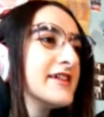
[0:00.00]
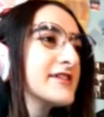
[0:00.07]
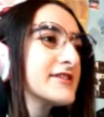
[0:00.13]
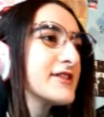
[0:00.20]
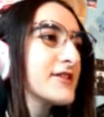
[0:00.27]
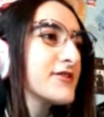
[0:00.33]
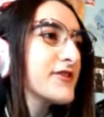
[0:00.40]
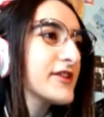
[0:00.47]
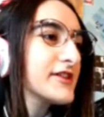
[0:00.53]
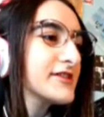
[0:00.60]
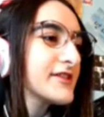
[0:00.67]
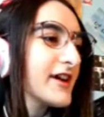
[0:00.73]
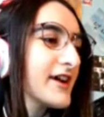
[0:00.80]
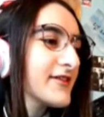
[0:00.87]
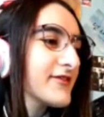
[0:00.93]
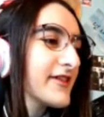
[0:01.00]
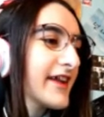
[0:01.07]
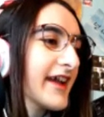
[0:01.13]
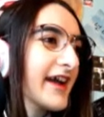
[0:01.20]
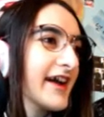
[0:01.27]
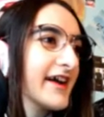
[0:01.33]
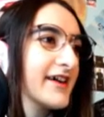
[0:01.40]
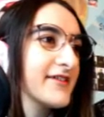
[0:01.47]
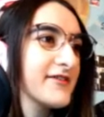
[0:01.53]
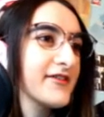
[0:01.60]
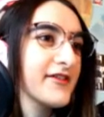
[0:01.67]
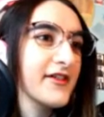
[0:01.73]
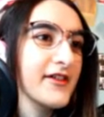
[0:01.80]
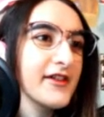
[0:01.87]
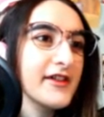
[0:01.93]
So first off, we have